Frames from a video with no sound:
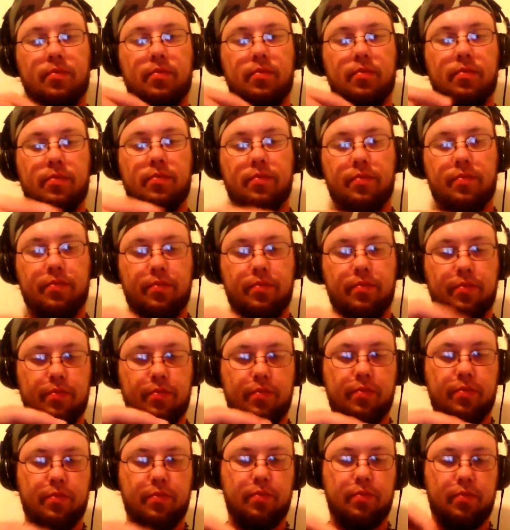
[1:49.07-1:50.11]

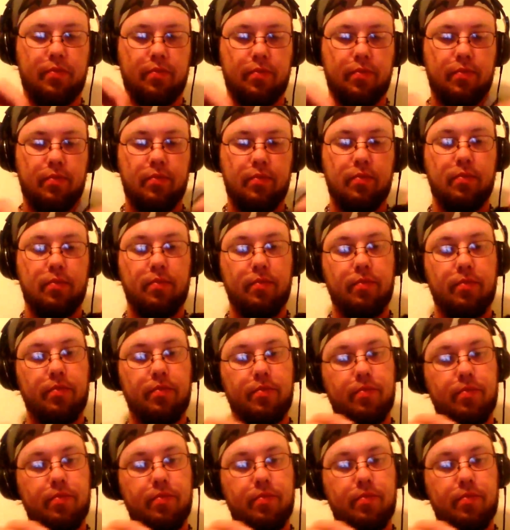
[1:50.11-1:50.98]
[no speech]